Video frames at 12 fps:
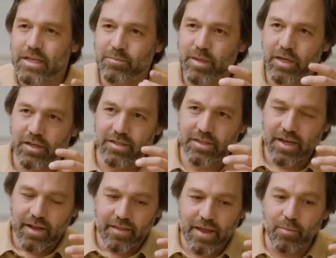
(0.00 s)
is
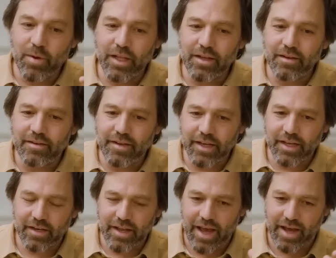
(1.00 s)
because they really
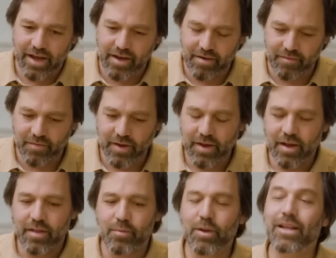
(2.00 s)
did have
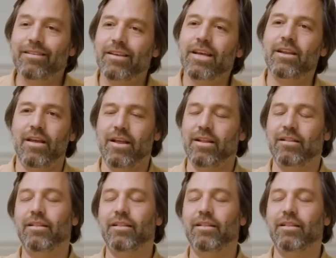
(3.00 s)
they really did.